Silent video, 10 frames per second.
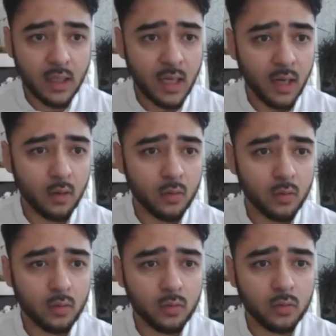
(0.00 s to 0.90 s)

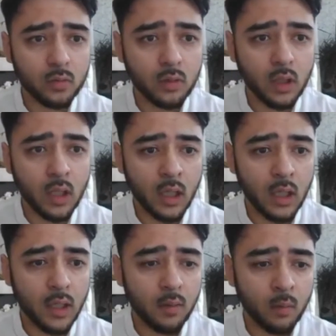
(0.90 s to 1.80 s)
Now,
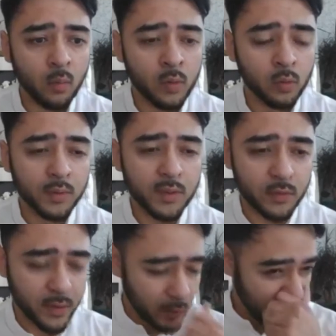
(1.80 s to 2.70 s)
we will be
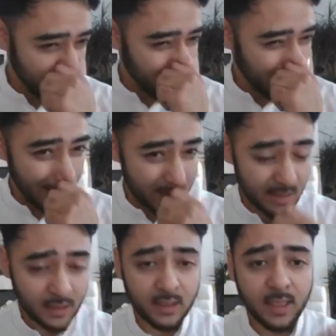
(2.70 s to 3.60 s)
doing a Q&As
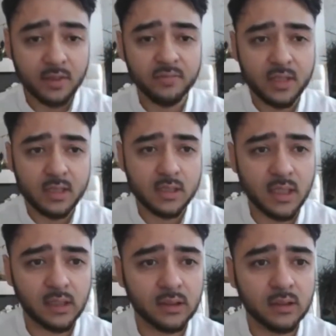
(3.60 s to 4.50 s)
at the end of this
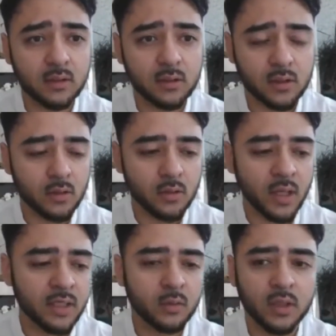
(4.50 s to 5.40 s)
session. So
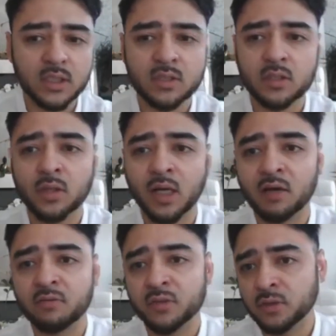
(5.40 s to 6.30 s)
any questions that you
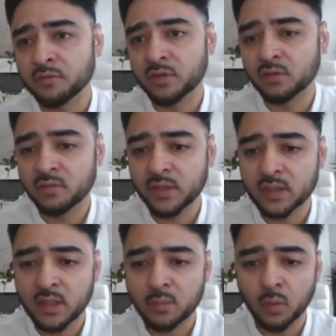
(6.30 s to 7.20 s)
have, you can feel free
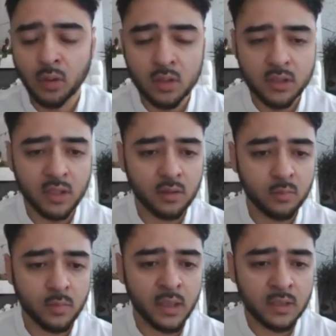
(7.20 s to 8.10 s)
to keep on asking
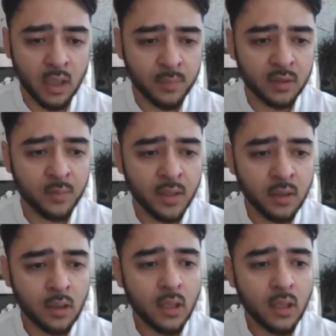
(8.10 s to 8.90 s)
them and typing them in.